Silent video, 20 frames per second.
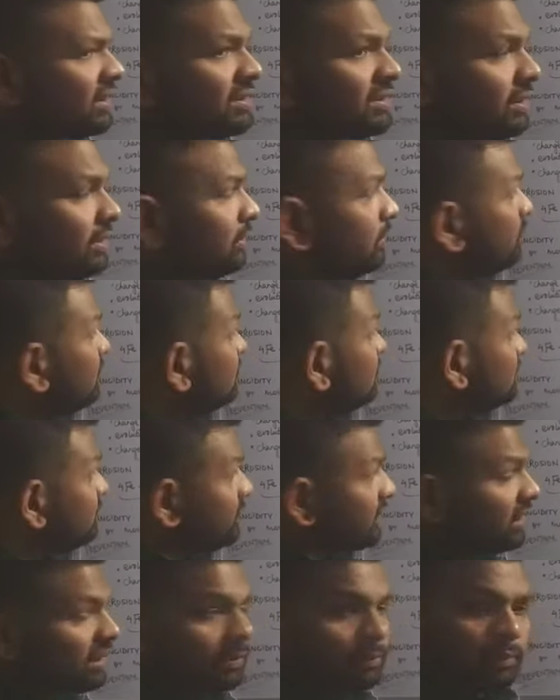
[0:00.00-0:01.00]
next,
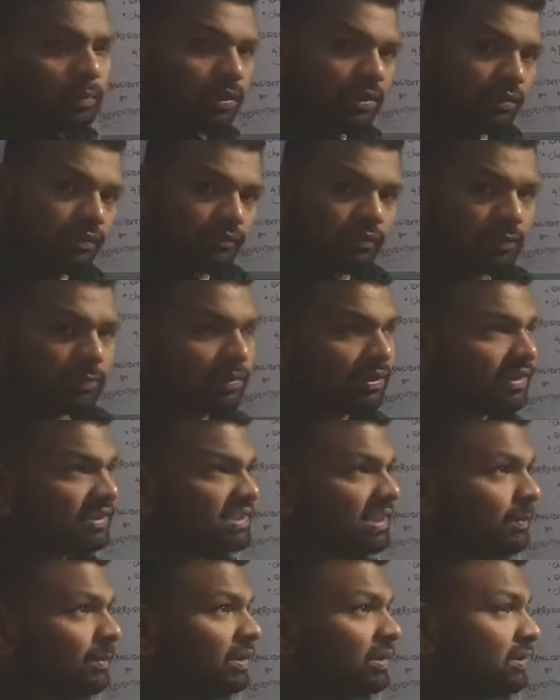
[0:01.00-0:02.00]
which is very important from
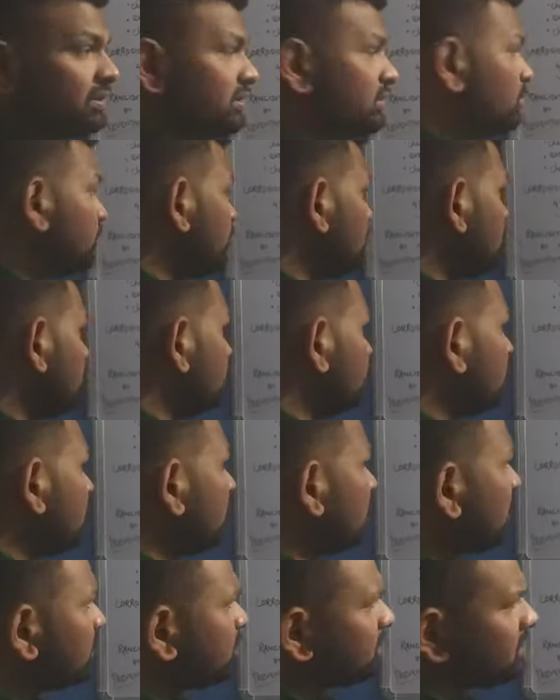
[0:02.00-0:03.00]
an examination point
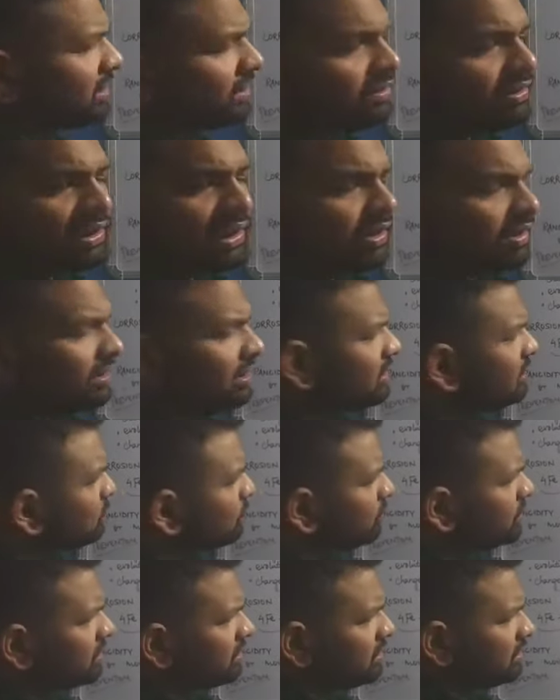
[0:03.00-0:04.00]
of view, and I've seen that
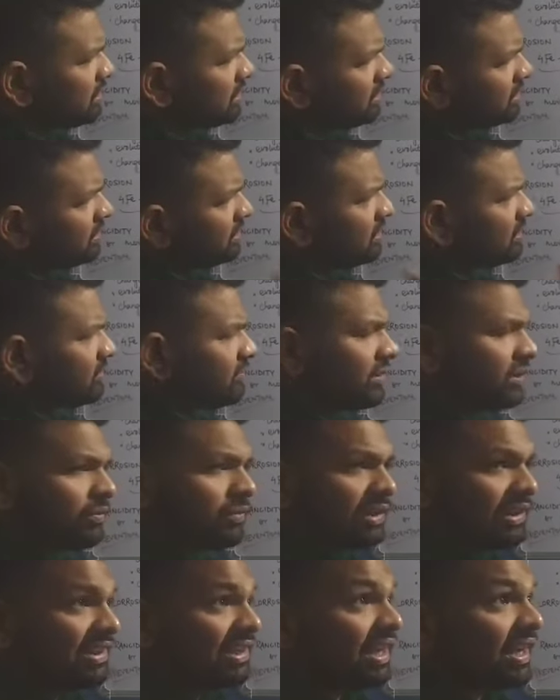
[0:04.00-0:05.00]
this is
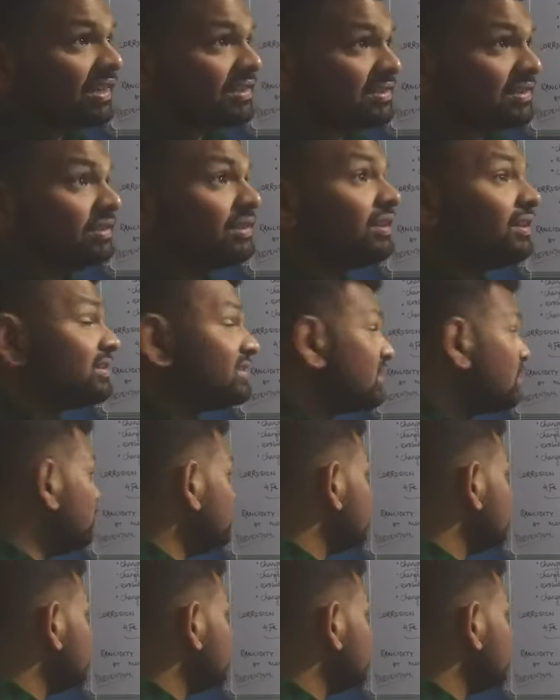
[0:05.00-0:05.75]
frequently asked in